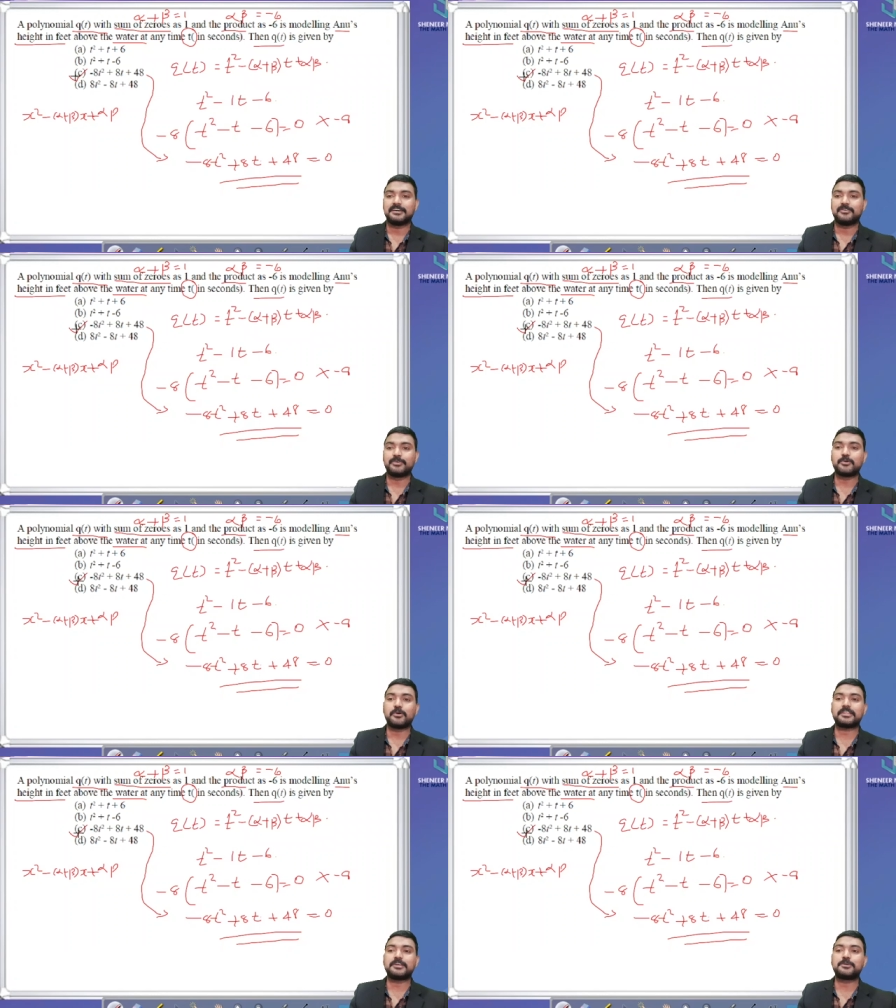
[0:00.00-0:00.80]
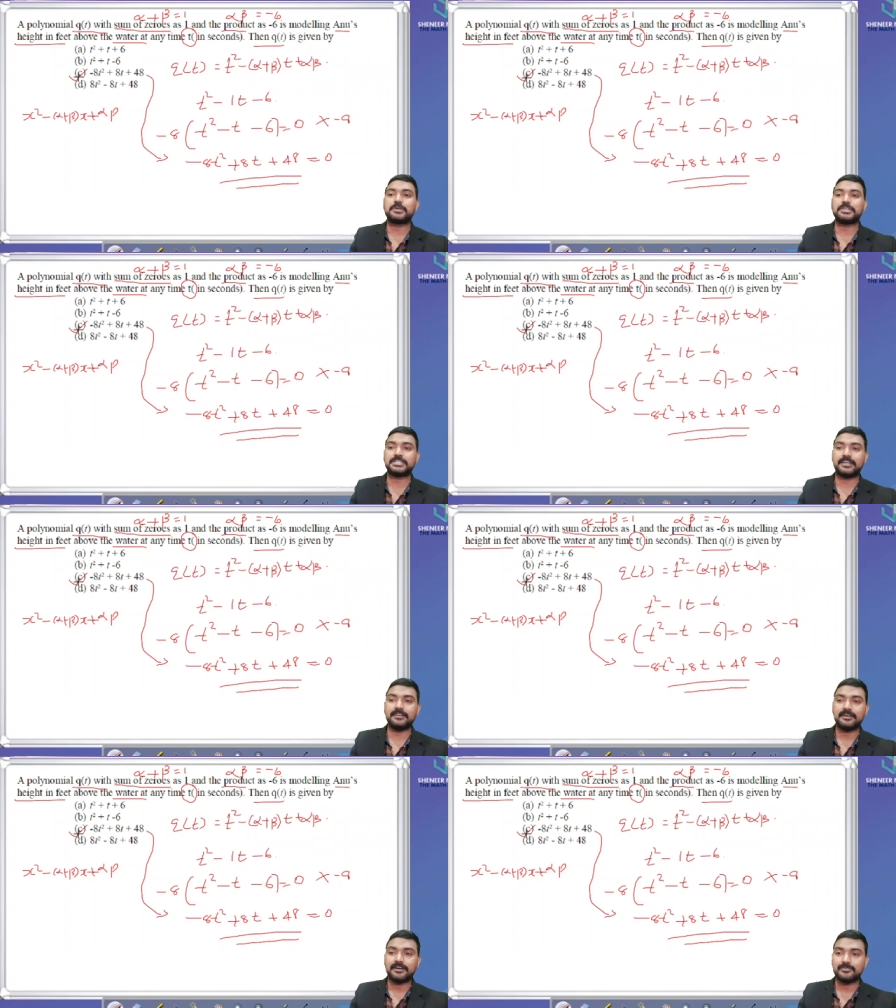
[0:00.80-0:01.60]
we got the
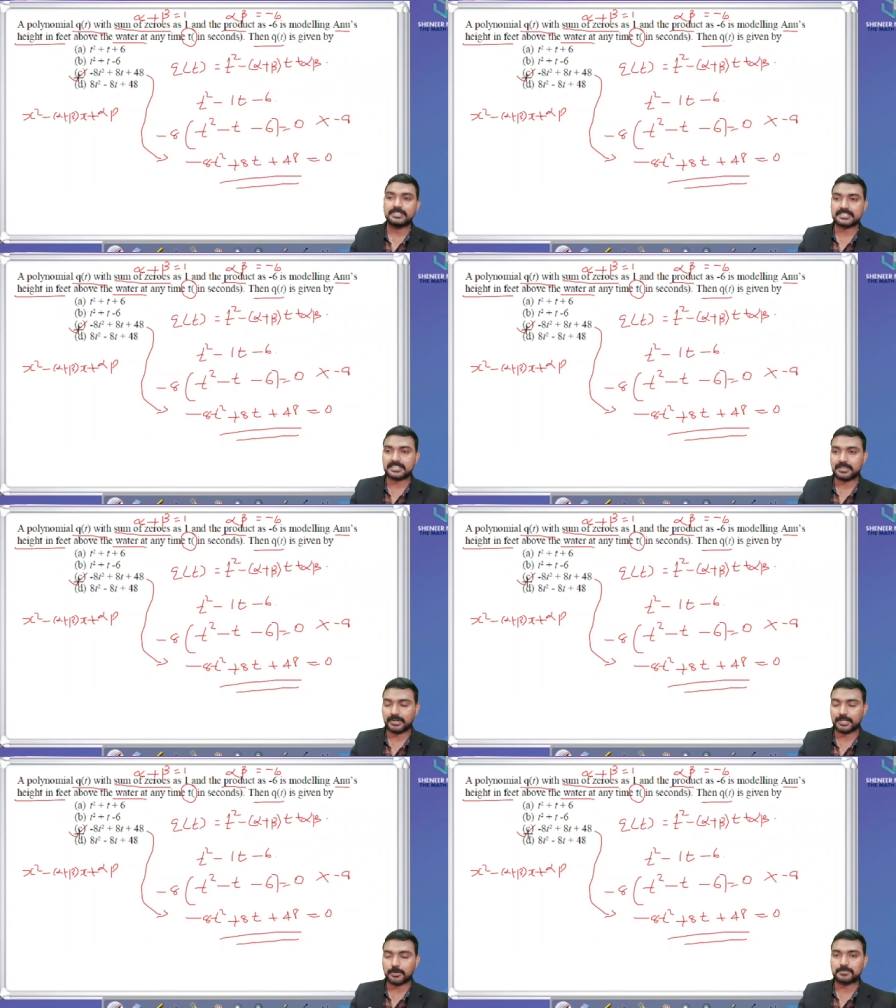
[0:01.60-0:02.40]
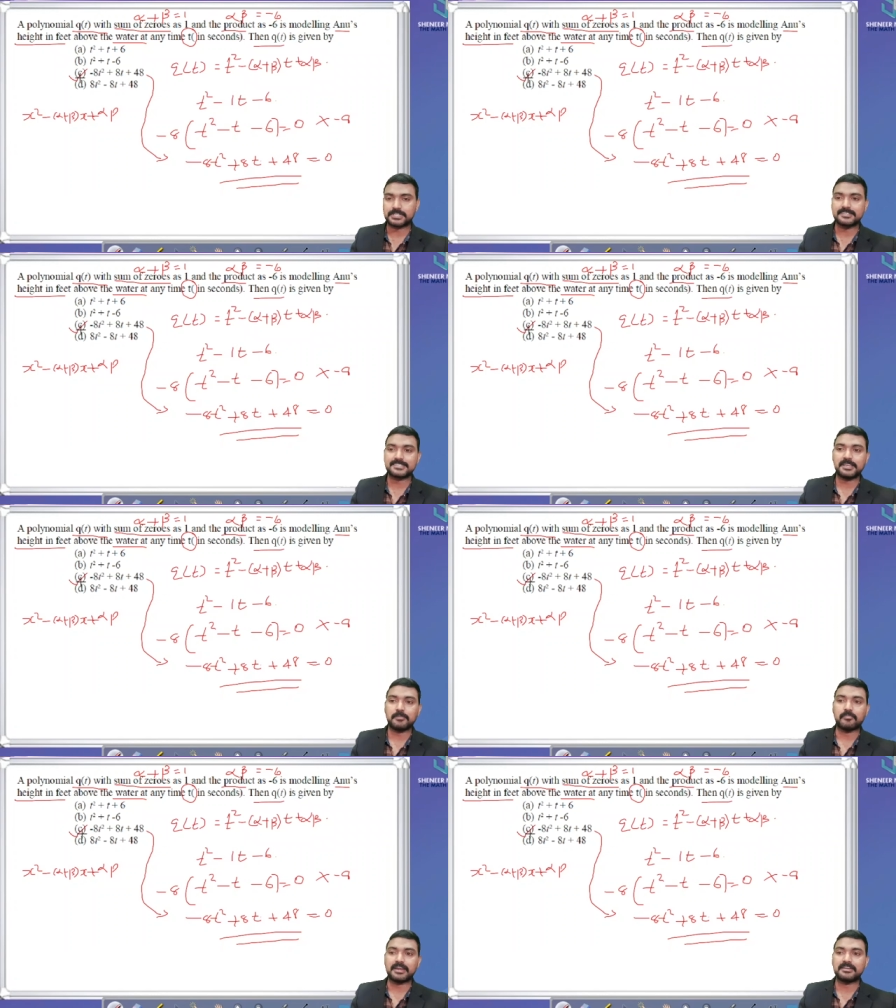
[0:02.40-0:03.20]
equation which is given in option C,
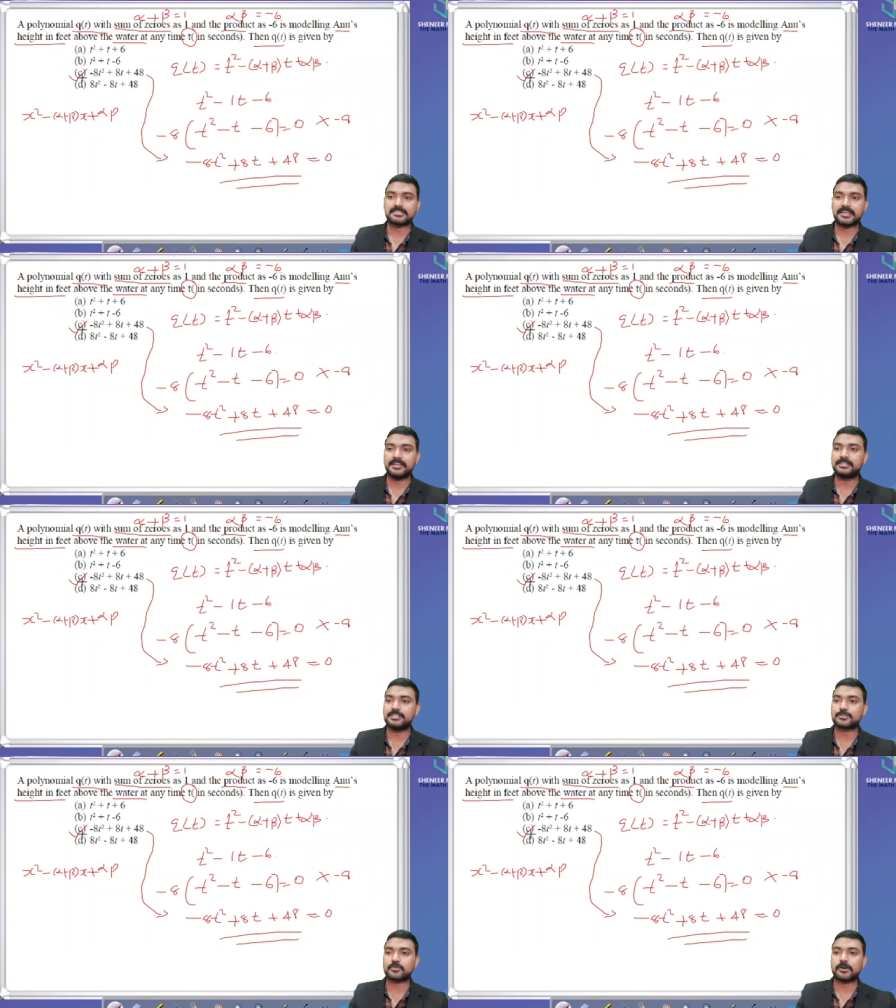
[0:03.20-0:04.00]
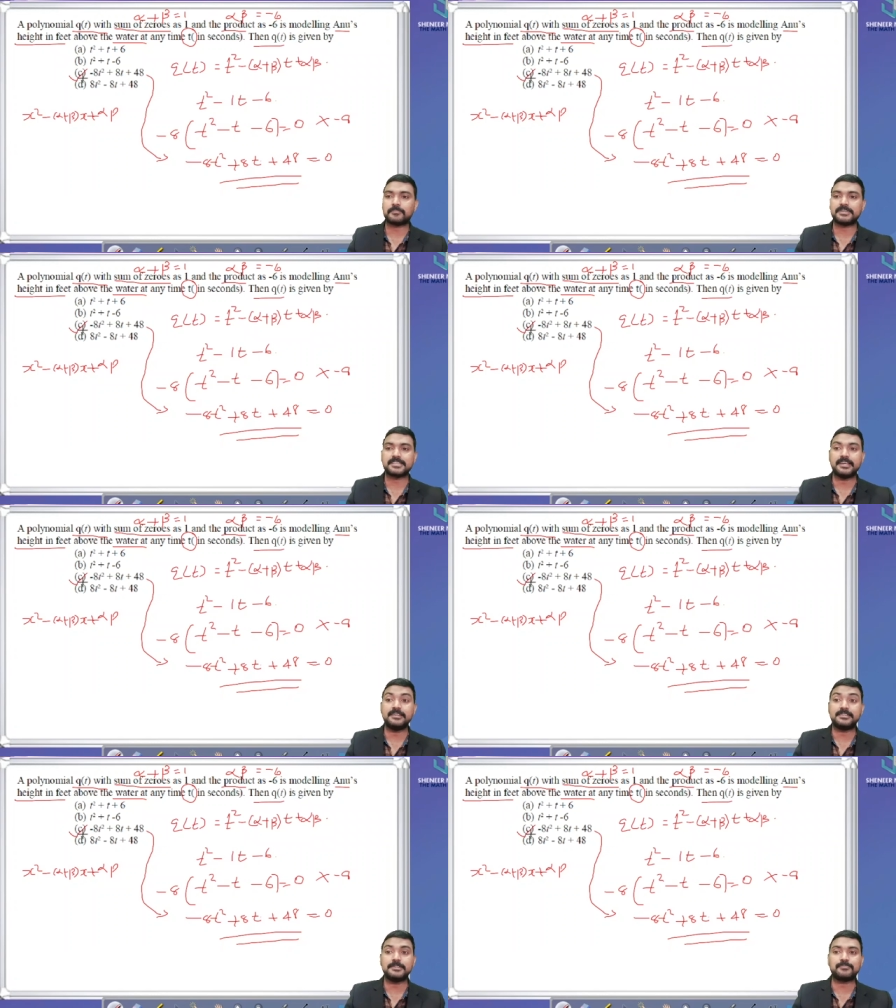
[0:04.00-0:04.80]
minus 8t square plus
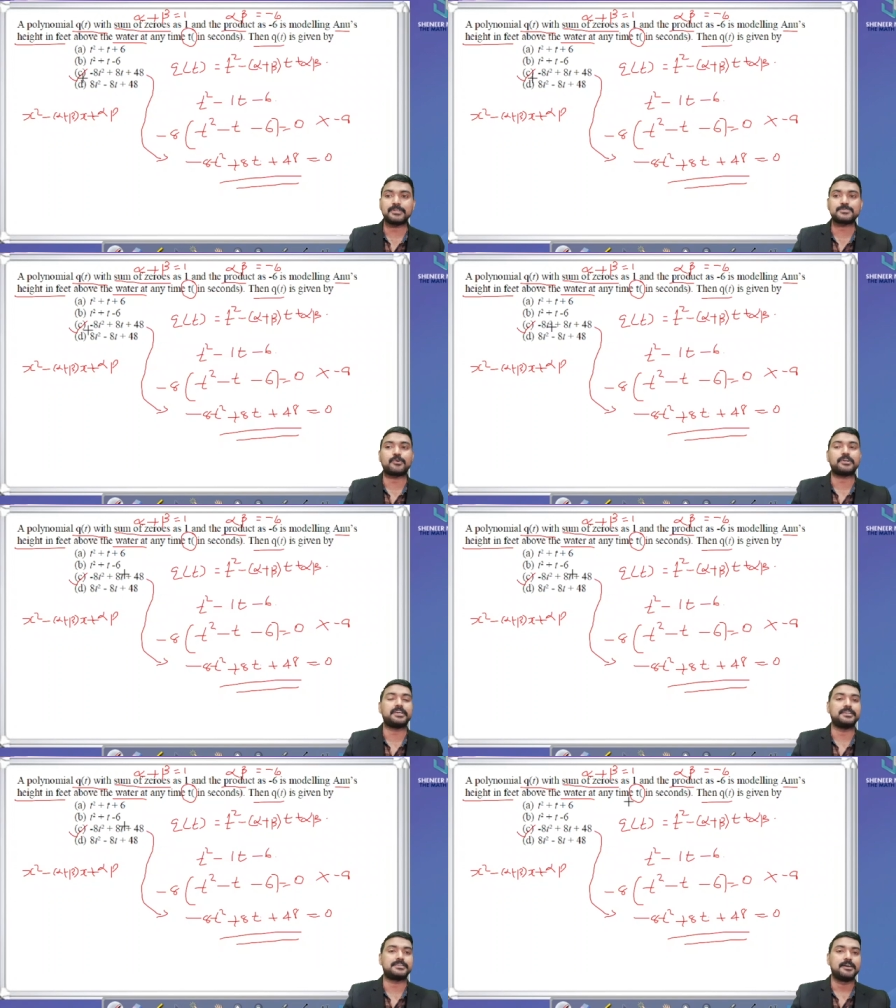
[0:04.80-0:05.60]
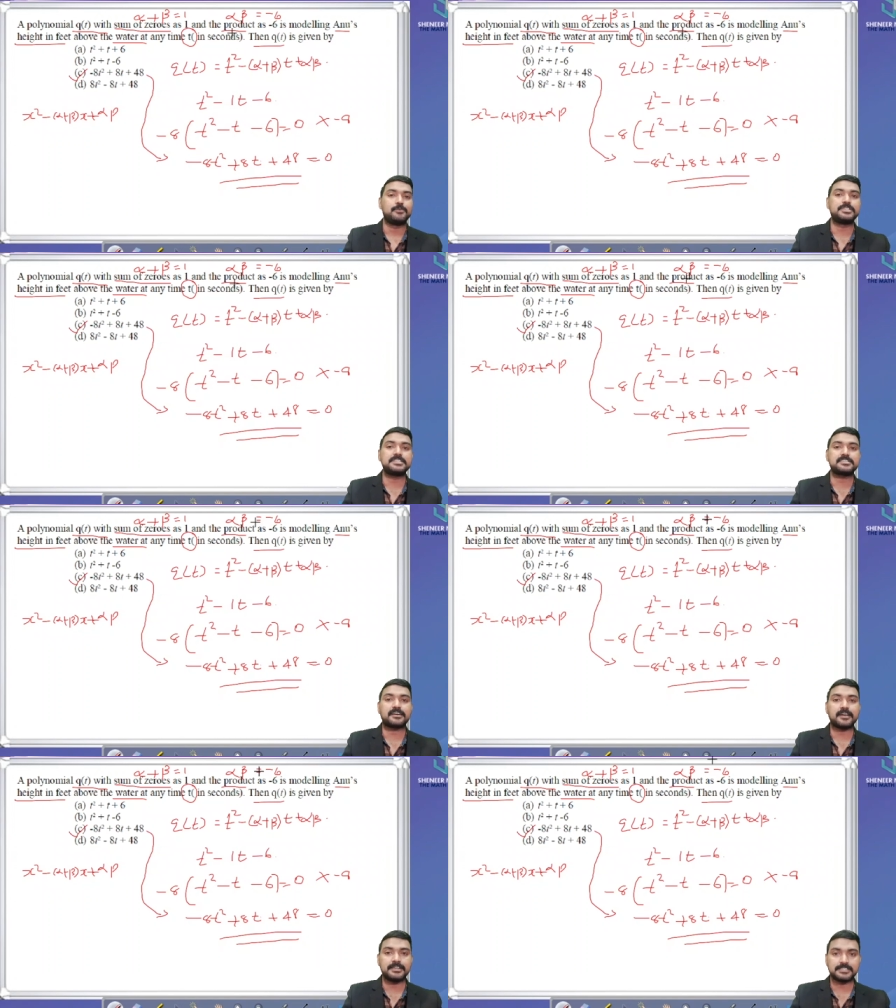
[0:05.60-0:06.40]
8t plus 48, which is
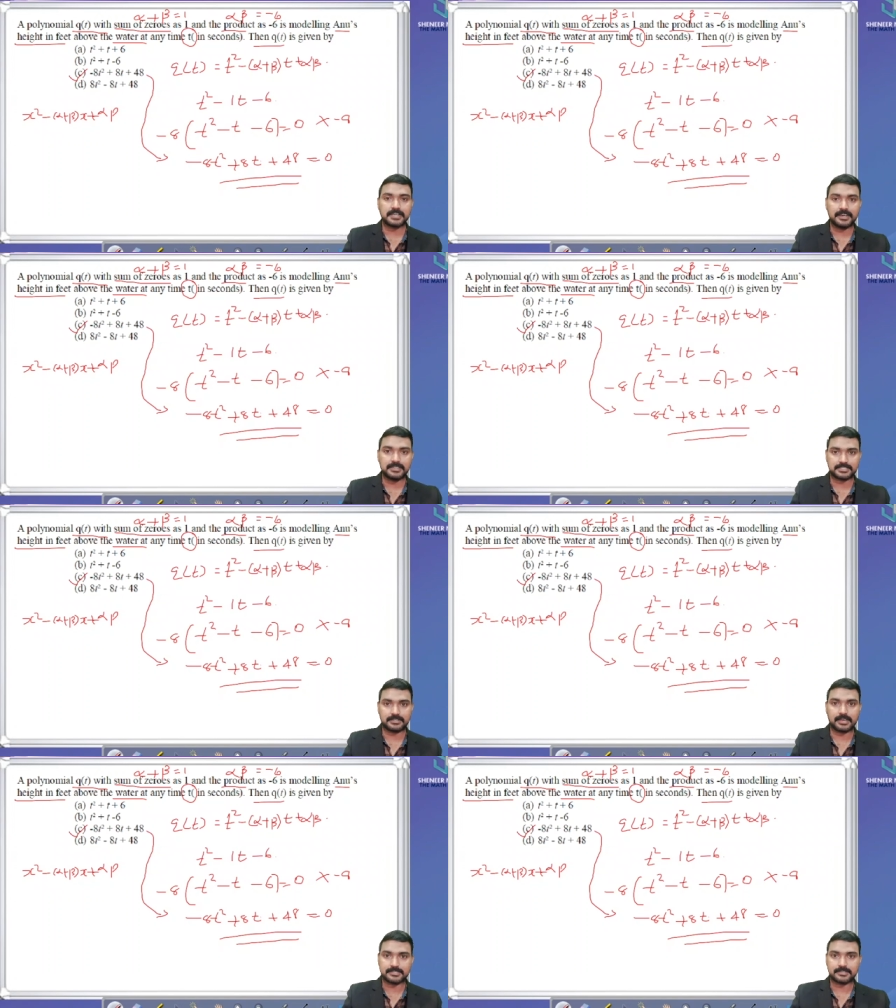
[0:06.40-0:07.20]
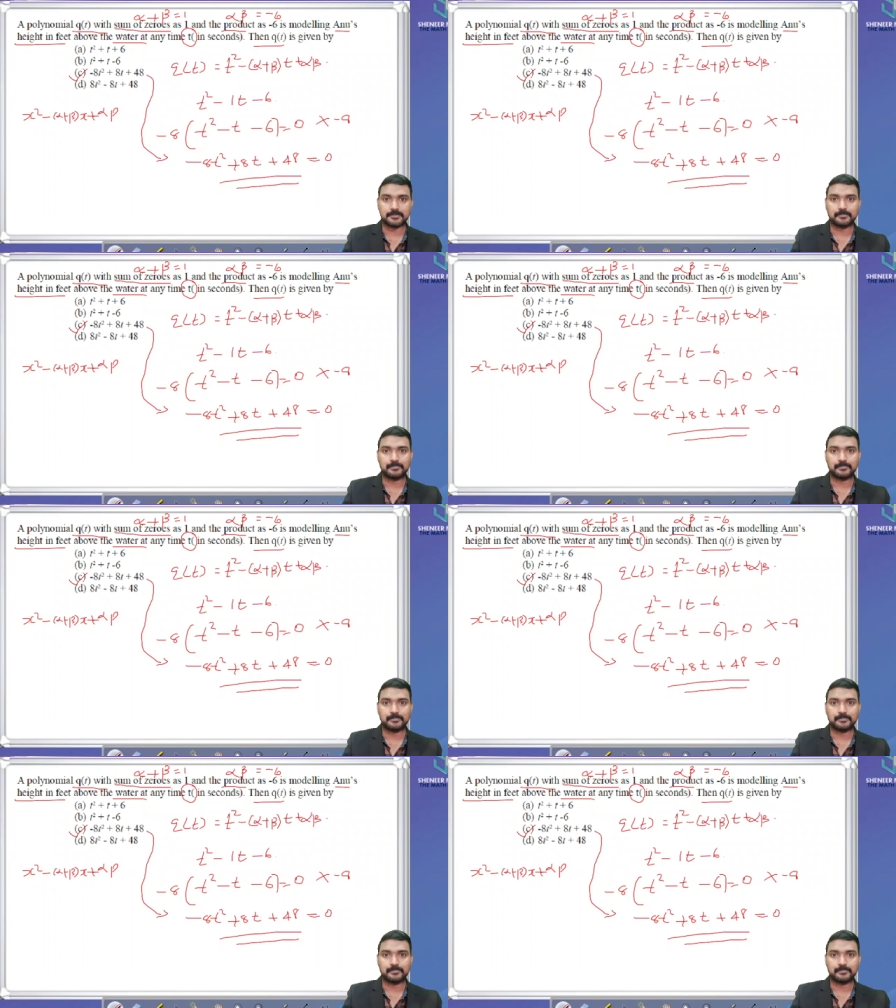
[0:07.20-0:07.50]
the right answer.